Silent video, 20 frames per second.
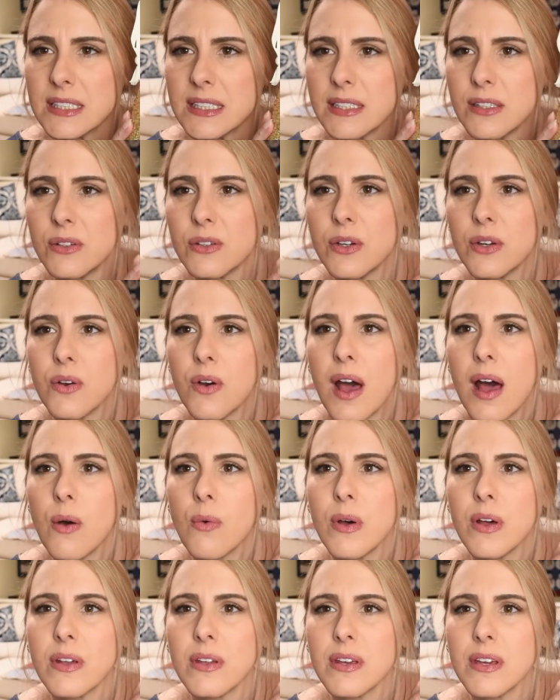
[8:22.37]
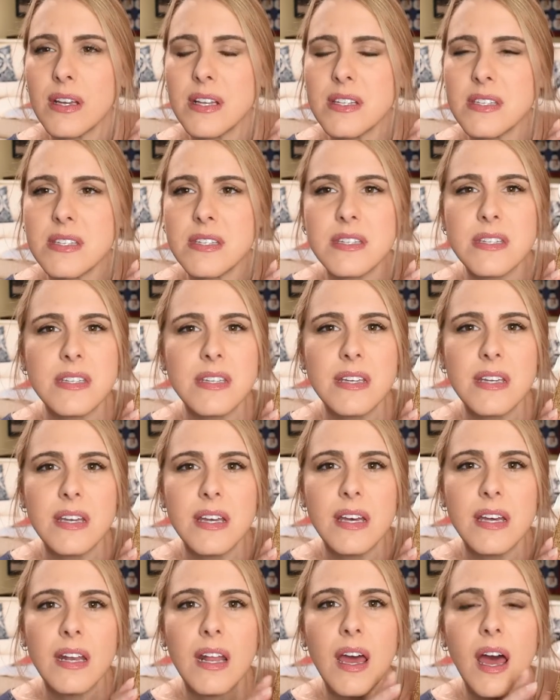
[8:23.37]
I don't know how well you can see
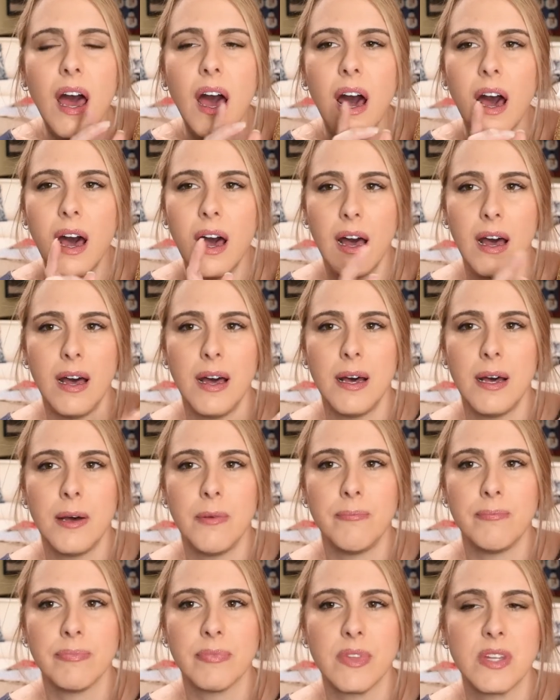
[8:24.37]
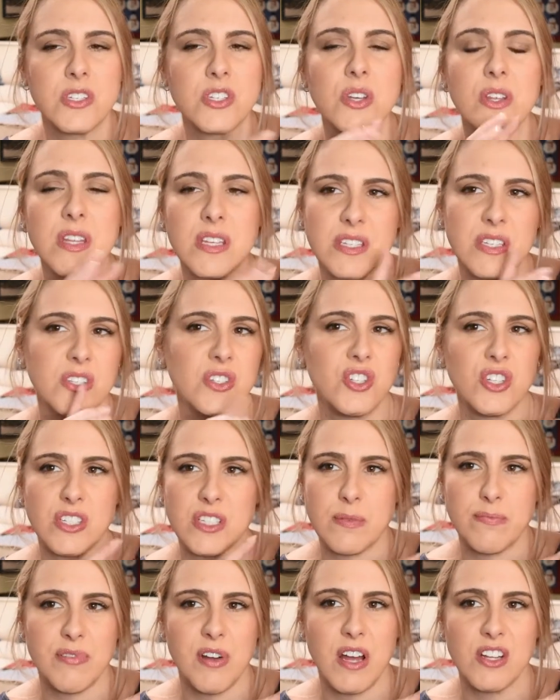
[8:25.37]
it. So this is just
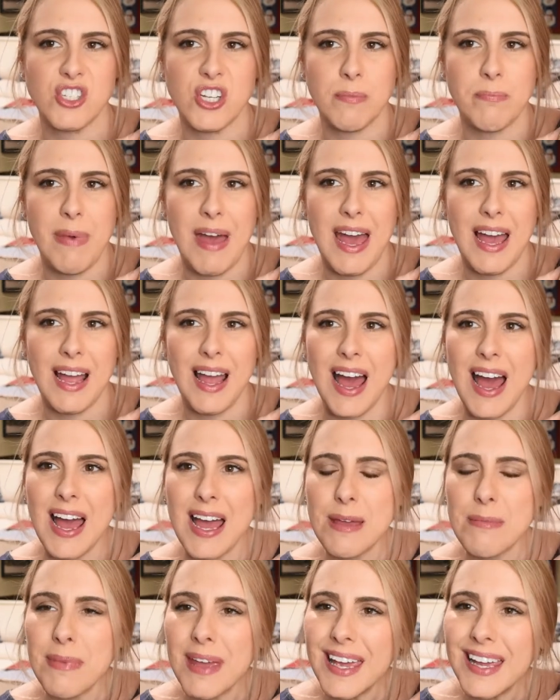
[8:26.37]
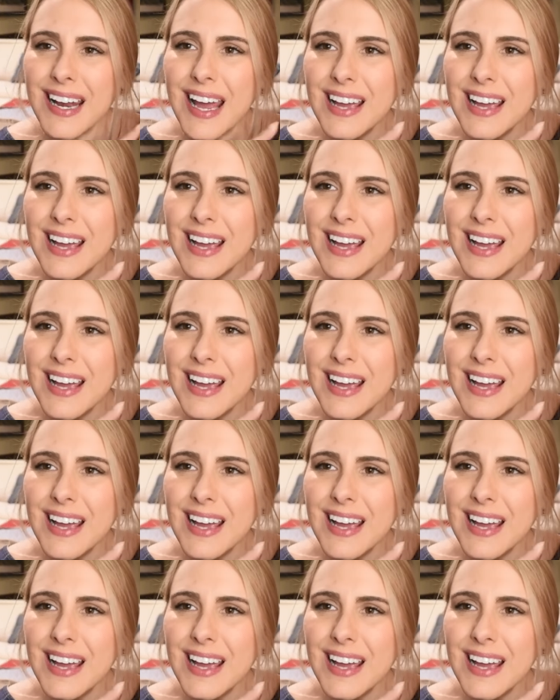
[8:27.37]
a project bag I made.